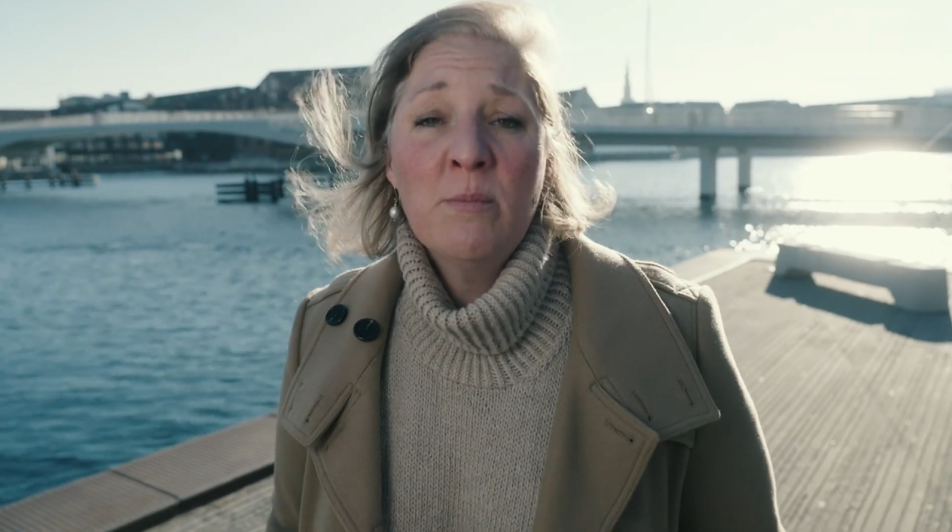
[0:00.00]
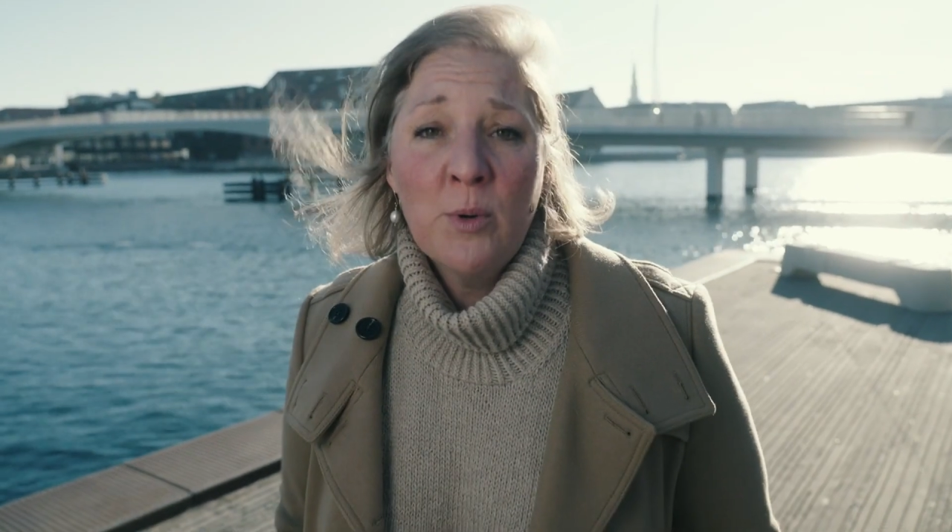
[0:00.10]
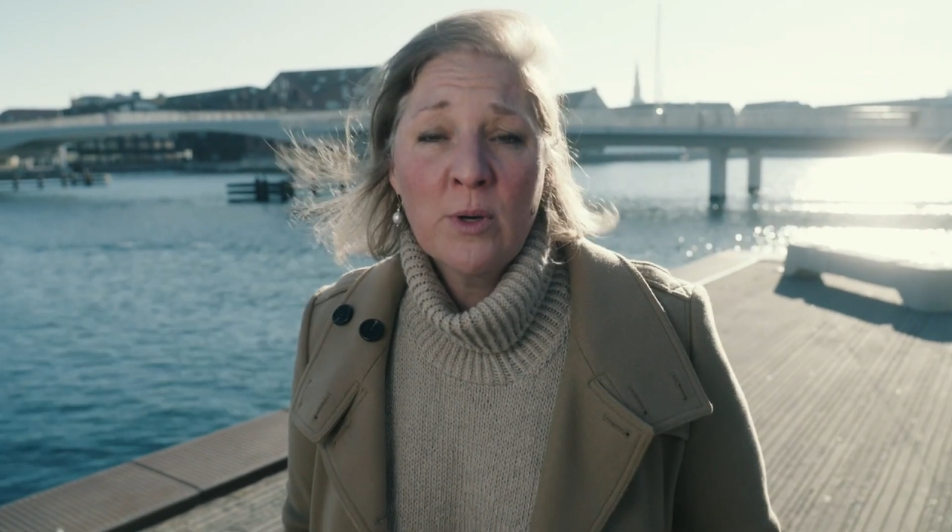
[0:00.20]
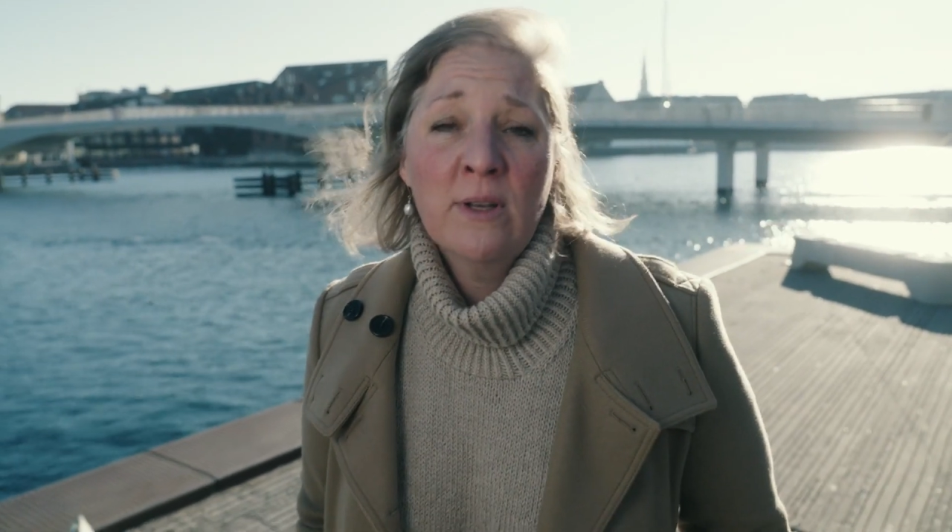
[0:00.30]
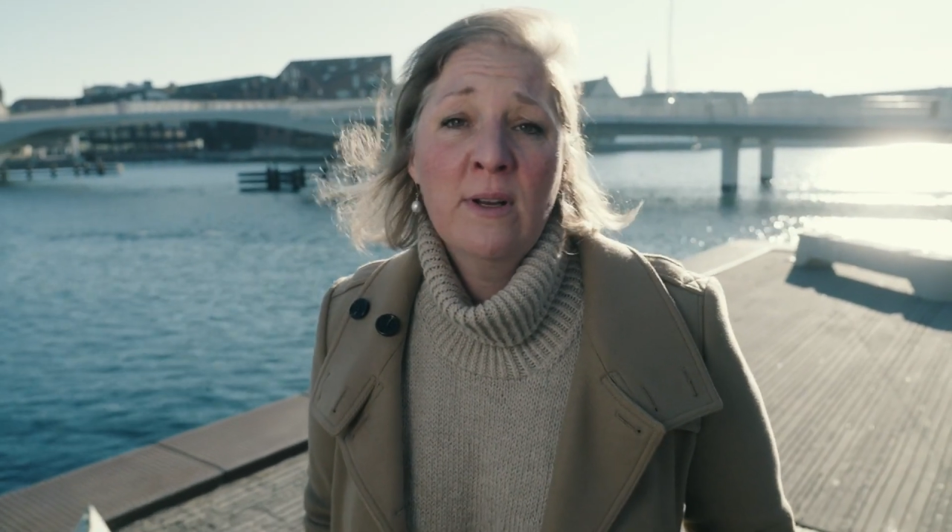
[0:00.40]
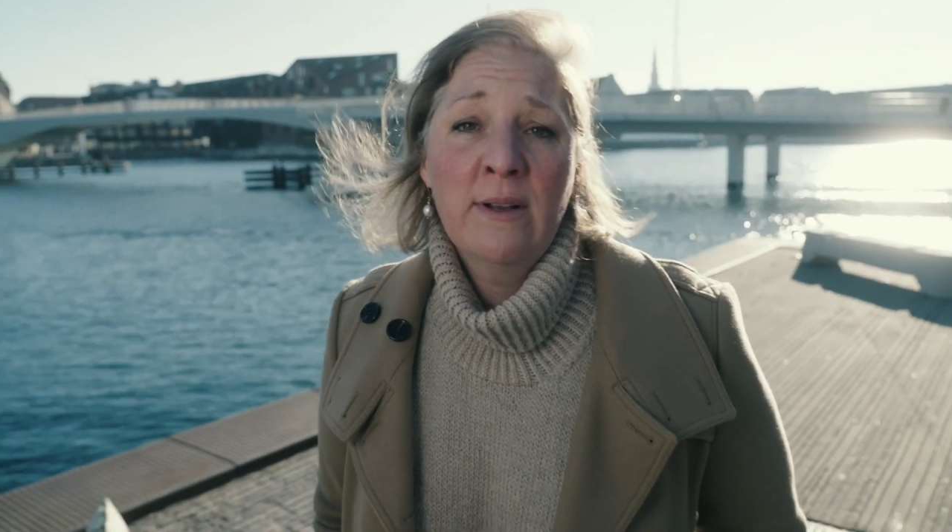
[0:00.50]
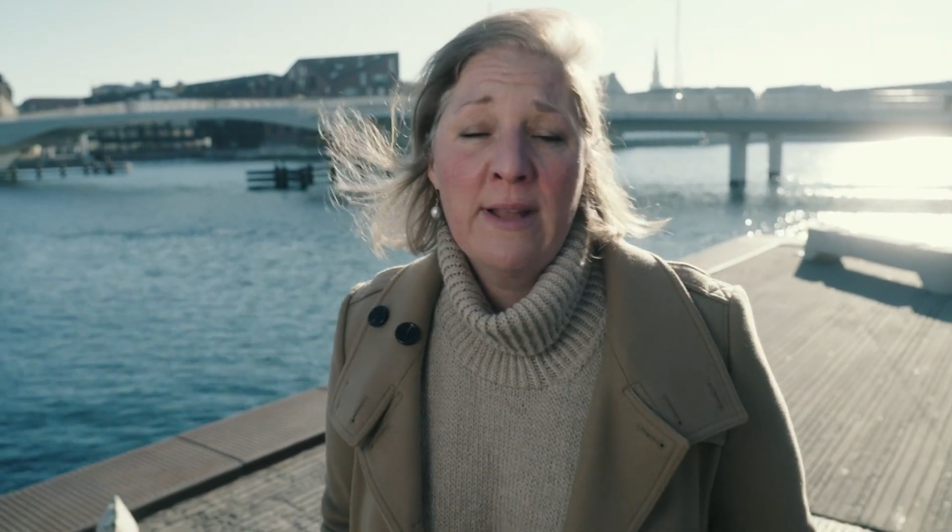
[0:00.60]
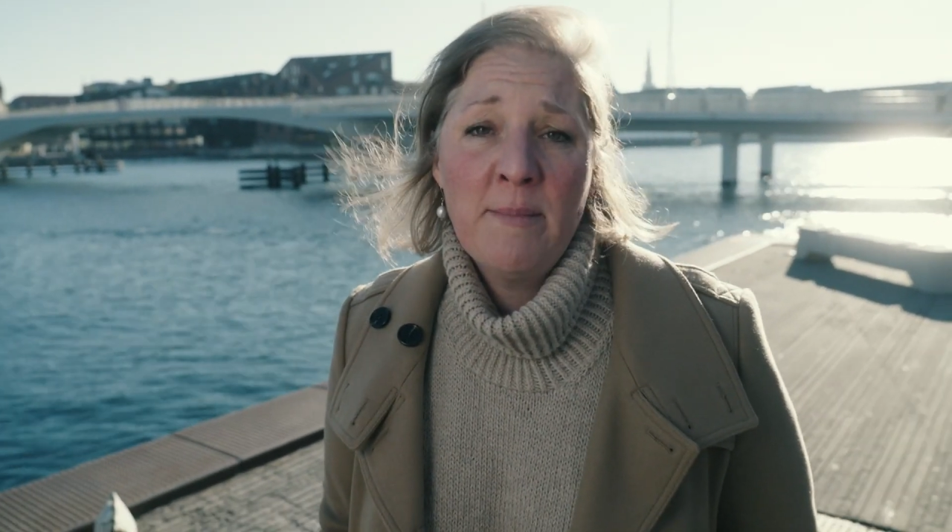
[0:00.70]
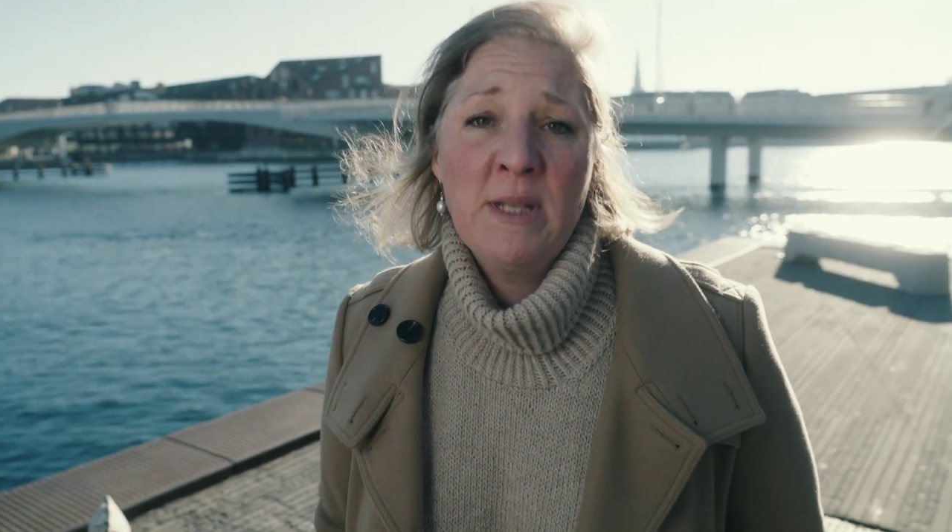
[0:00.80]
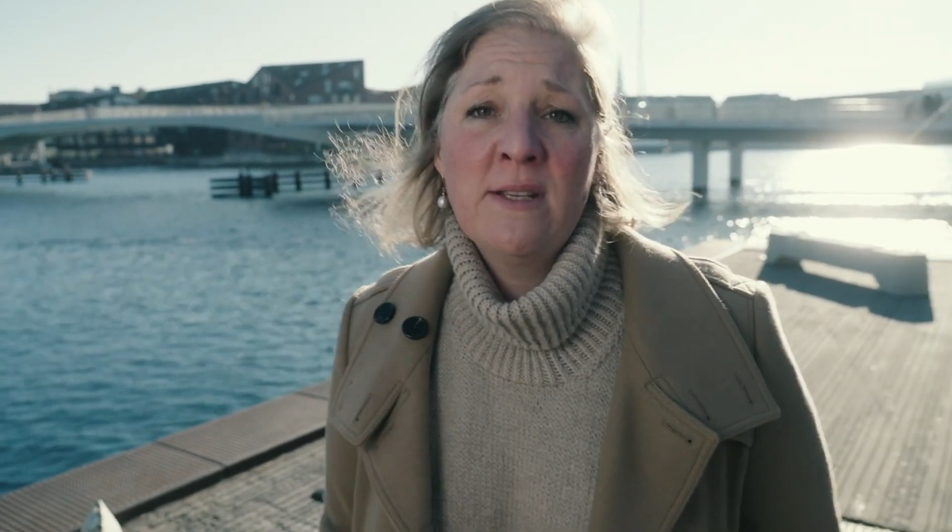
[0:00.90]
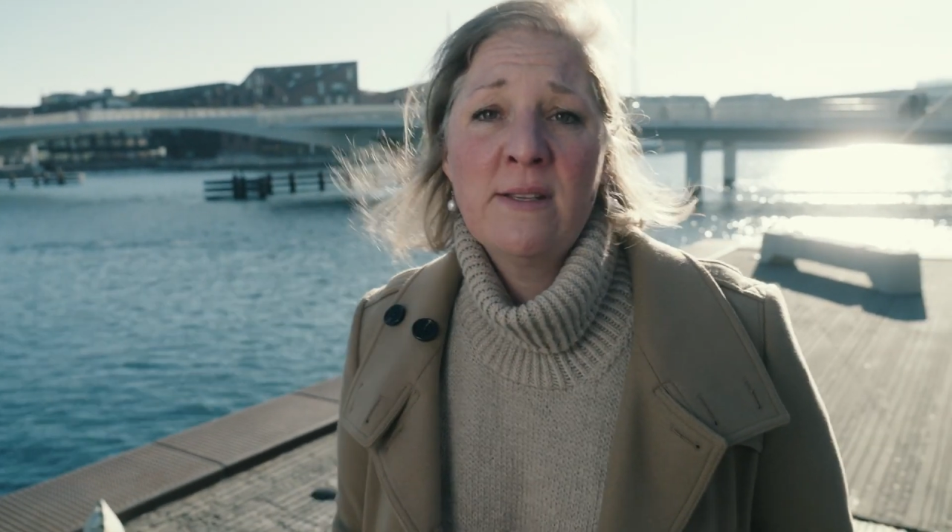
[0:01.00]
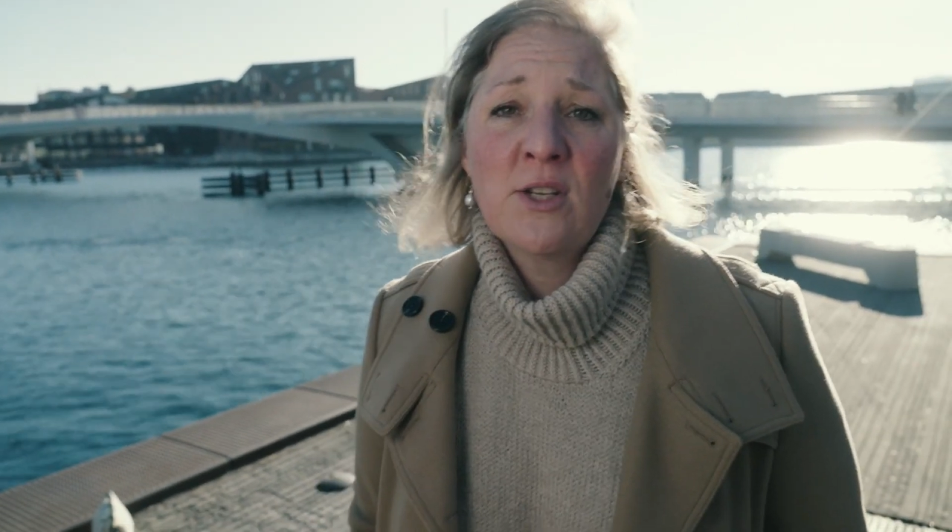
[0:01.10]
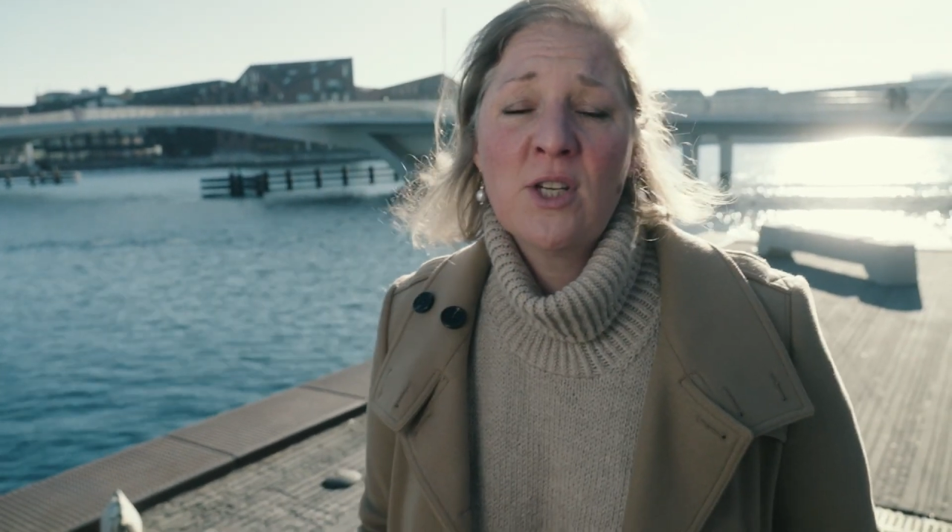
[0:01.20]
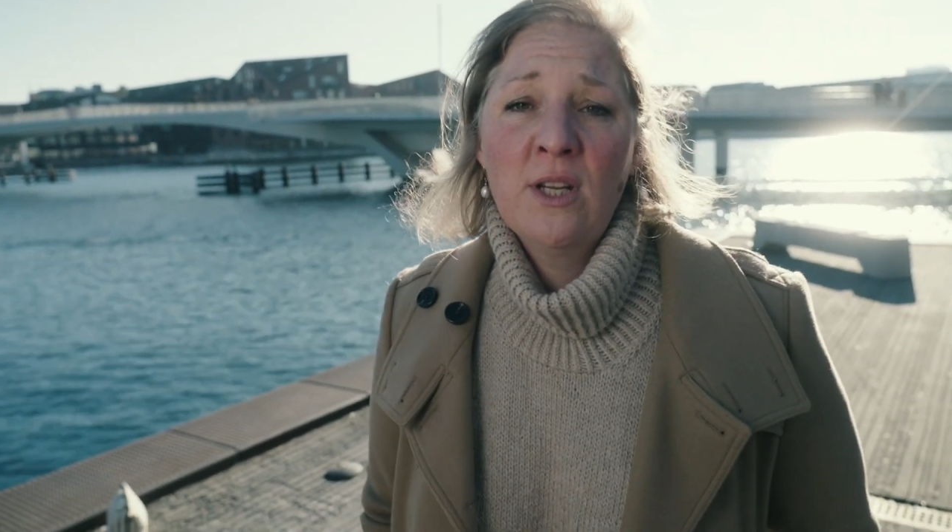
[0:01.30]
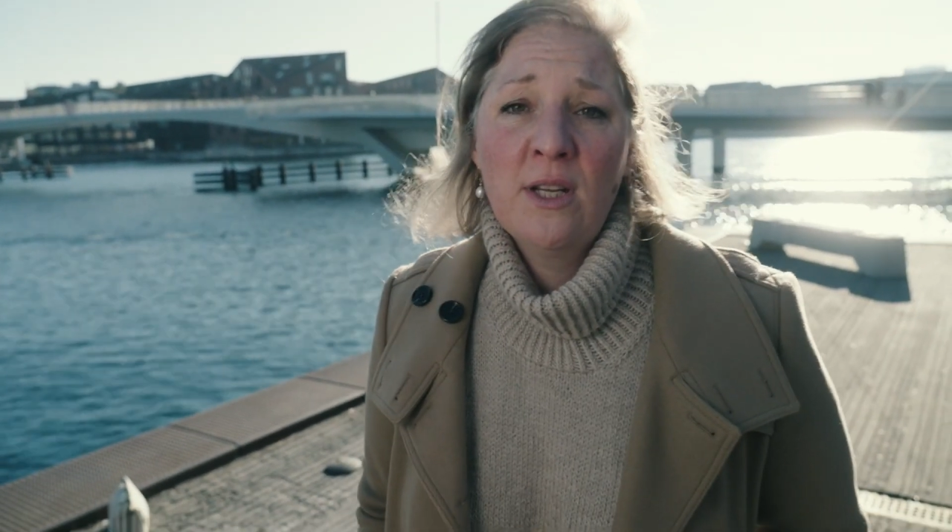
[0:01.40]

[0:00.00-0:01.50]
important climate decision